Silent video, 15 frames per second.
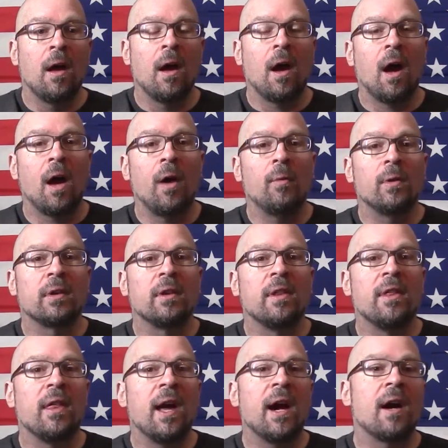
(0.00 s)
I was
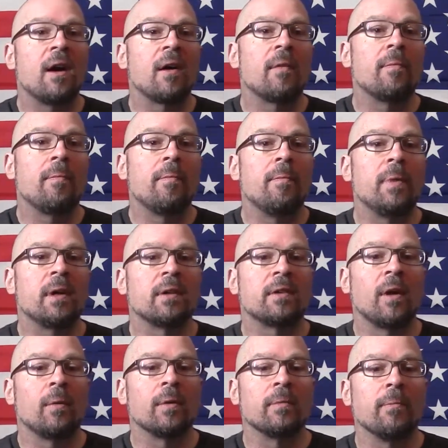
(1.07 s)
there because
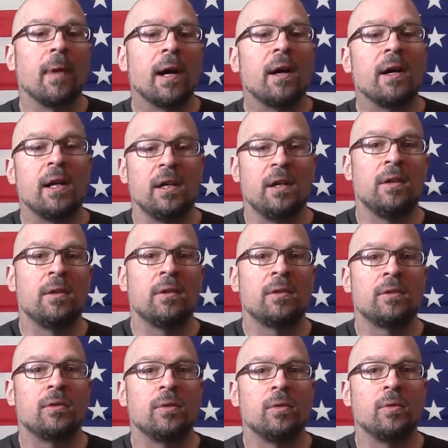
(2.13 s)
I was married
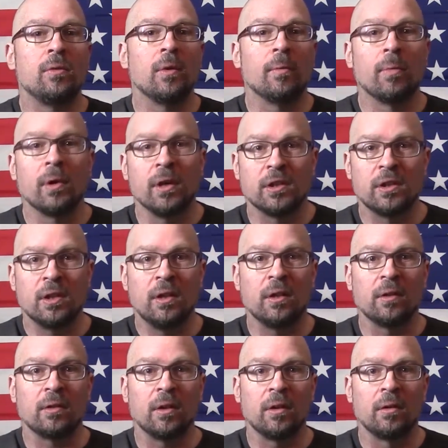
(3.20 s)
to a British citizen.